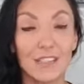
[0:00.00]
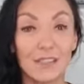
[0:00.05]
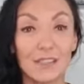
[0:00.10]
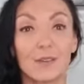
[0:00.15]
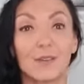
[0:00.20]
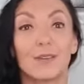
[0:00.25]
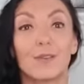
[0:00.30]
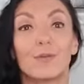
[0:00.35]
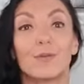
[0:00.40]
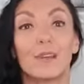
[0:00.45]
So
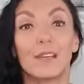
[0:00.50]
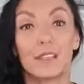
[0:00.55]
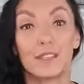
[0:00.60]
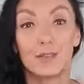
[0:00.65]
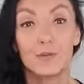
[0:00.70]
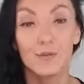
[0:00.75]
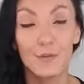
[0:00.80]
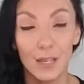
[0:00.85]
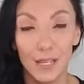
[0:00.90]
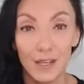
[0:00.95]
it's
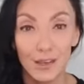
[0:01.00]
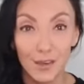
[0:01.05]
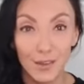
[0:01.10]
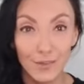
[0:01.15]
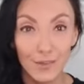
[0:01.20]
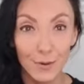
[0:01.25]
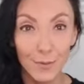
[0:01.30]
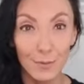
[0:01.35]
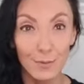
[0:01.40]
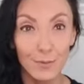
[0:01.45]
really good
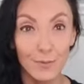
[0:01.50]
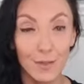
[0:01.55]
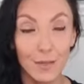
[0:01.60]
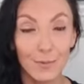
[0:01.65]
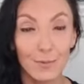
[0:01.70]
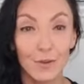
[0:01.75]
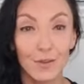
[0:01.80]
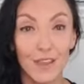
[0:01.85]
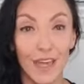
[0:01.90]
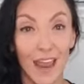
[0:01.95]
for
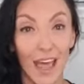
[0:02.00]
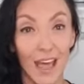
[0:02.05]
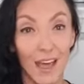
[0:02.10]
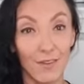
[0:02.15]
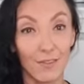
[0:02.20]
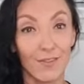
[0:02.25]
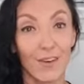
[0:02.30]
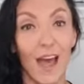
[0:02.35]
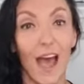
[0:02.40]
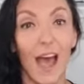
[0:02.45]
people that
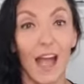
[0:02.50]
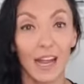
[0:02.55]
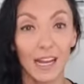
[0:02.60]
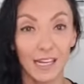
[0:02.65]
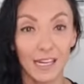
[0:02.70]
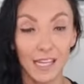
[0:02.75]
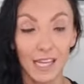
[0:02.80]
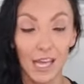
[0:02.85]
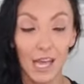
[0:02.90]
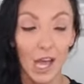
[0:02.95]
have
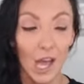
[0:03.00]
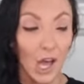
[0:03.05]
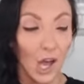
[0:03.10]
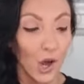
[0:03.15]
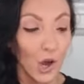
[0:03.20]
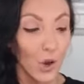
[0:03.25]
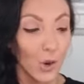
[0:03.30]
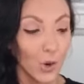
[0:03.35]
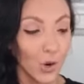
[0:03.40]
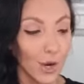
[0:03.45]
acne
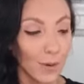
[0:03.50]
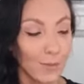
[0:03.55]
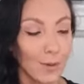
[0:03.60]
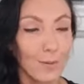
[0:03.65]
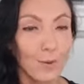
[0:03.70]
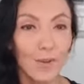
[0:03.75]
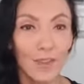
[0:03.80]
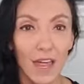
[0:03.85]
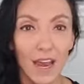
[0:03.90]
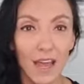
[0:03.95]
or
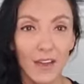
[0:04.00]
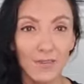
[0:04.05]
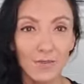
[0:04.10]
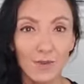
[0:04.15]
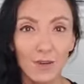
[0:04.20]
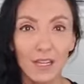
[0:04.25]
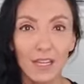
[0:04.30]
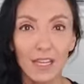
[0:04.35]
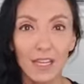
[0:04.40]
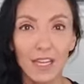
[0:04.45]
people that have
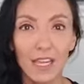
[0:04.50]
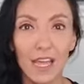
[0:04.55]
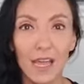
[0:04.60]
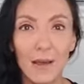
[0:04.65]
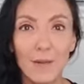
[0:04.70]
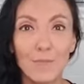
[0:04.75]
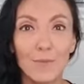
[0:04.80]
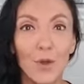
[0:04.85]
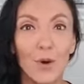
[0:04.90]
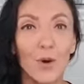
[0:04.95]
really like
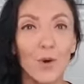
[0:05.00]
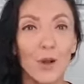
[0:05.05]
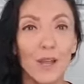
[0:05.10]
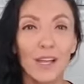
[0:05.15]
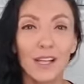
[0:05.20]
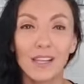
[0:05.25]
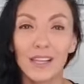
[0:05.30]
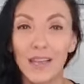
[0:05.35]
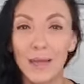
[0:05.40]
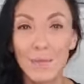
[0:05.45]
an
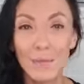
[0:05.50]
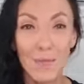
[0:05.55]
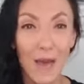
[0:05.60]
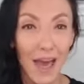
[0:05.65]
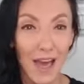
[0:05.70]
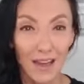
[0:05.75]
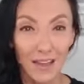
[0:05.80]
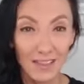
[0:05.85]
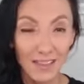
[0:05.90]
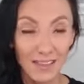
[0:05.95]
oil
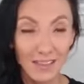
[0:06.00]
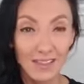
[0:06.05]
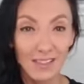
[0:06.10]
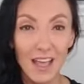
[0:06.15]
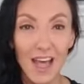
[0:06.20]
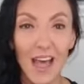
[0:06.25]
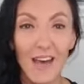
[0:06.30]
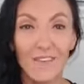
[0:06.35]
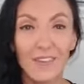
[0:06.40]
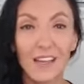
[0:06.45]
imbalance.
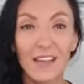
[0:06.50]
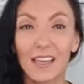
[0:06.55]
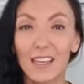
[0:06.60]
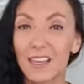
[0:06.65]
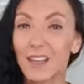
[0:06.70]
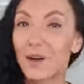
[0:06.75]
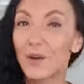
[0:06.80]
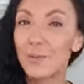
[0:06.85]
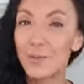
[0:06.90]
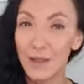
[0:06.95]
Having
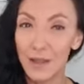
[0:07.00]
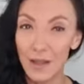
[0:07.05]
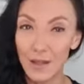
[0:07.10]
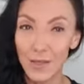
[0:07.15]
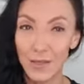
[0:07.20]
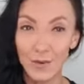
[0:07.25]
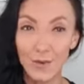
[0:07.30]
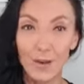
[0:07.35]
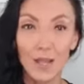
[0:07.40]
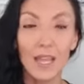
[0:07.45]
like
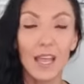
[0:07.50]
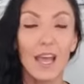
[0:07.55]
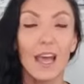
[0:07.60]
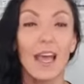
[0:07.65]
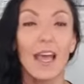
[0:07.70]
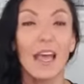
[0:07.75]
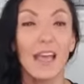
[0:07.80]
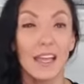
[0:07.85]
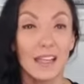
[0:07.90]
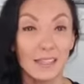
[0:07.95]
omega-3,
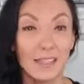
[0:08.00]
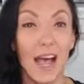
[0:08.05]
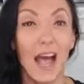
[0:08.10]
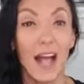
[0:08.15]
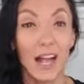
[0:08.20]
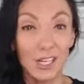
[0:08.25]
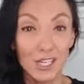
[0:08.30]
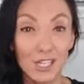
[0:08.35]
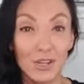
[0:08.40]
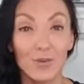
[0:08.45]
it's
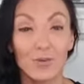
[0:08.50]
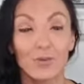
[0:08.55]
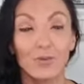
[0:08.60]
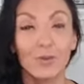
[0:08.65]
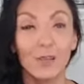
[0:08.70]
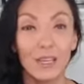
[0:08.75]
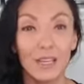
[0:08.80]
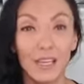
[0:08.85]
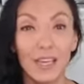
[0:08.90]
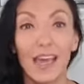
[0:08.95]
actually
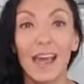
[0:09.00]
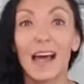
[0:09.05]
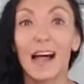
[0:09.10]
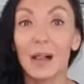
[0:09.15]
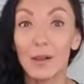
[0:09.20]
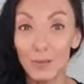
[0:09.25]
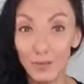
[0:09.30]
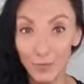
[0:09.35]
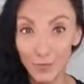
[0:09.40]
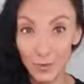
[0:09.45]
really
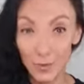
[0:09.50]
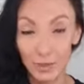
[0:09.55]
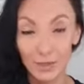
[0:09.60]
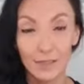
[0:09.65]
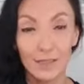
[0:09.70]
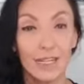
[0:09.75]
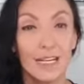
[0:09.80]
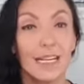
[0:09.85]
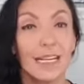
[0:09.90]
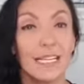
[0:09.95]
helpful.
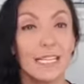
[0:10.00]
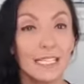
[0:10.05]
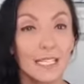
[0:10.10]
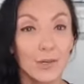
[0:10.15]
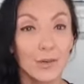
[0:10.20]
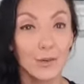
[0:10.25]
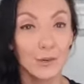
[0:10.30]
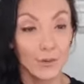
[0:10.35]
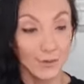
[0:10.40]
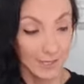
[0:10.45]

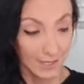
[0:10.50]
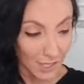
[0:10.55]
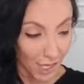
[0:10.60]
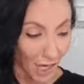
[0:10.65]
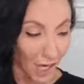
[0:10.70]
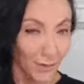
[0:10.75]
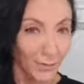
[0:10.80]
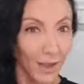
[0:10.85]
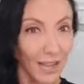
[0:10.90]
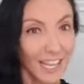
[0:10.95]
So
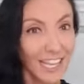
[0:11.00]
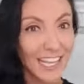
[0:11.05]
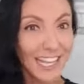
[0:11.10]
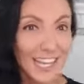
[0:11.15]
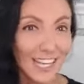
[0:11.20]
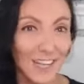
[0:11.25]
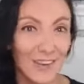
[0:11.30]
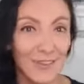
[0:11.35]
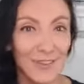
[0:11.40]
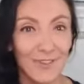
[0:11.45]
start by eating
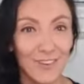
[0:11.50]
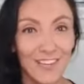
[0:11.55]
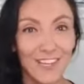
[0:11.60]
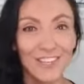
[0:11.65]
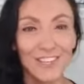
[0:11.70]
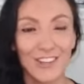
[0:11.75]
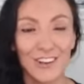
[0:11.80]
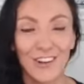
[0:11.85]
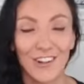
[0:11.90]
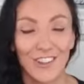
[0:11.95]
your fish
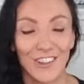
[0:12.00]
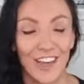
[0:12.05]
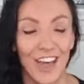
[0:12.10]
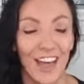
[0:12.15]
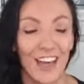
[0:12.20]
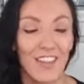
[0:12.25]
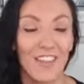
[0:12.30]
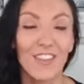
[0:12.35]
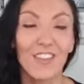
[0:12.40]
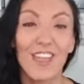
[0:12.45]
and all
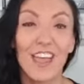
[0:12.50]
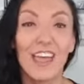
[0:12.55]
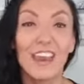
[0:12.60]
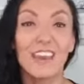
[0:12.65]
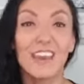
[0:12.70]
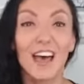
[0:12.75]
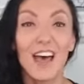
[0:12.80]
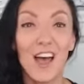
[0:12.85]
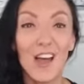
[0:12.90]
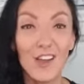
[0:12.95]
that. Then
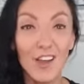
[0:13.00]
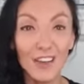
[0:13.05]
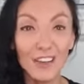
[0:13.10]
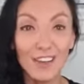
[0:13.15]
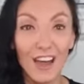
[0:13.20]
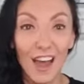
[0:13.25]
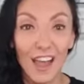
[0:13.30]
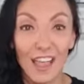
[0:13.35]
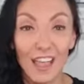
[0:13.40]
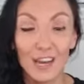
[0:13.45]
a
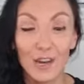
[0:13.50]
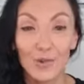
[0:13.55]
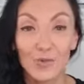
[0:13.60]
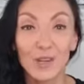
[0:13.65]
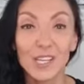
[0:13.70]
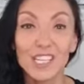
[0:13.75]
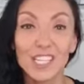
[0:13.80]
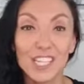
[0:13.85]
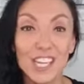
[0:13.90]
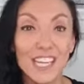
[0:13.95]
diet
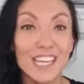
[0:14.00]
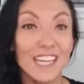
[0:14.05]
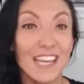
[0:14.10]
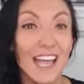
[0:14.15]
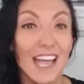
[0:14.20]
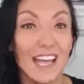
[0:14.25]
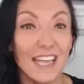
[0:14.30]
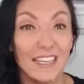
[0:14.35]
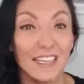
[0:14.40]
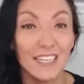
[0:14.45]
rich in
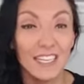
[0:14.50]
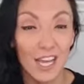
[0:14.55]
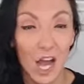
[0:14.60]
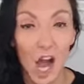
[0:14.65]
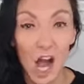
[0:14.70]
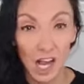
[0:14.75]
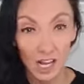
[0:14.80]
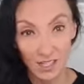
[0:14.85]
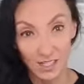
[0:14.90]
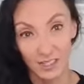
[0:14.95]

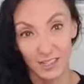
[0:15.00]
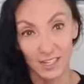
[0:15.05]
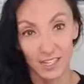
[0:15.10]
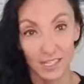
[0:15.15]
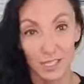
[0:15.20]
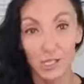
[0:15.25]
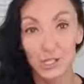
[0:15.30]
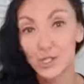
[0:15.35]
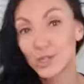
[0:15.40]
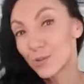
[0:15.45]

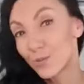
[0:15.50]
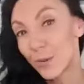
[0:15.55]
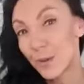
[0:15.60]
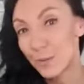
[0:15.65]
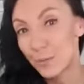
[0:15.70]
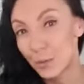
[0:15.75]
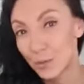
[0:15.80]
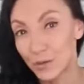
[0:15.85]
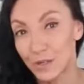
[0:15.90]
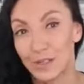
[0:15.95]
antioxidants, super
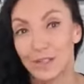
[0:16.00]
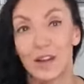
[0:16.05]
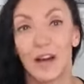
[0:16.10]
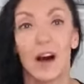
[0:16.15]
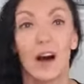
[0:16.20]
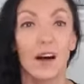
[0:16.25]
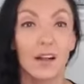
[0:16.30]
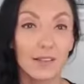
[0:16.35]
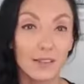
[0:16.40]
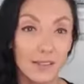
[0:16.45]
important
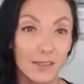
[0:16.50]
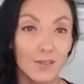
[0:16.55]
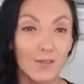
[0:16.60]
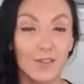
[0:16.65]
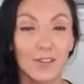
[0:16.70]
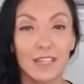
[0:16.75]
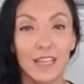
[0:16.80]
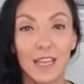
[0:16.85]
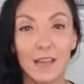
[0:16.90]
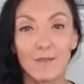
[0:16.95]
also for
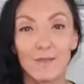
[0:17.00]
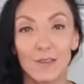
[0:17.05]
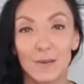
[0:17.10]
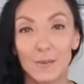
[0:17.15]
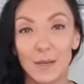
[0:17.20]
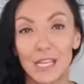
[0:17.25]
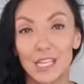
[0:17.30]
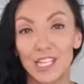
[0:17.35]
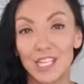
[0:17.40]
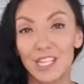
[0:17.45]
the
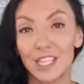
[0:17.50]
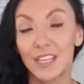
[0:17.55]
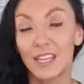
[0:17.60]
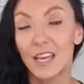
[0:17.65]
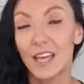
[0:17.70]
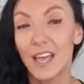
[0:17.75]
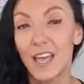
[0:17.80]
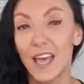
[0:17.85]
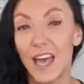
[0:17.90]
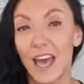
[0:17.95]
inflammation,
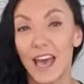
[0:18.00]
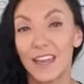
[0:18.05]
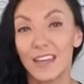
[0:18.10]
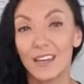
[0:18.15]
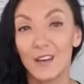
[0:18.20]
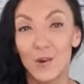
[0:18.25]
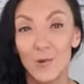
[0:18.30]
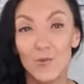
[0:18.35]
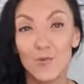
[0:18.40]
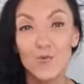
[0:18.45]
and
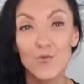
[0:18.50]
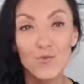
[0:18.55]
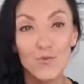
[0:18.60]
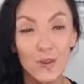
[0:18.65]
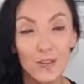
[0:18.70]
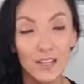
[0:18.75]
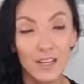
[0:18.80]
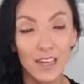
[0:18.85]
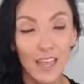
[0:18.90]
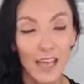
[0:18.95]
it
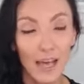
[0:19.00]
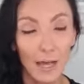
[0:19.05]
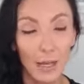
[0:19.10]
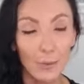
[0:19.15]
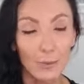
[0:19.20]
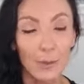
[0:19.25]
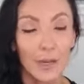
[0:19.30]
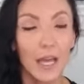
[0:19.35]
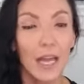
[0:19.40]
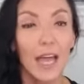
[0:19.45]
really help.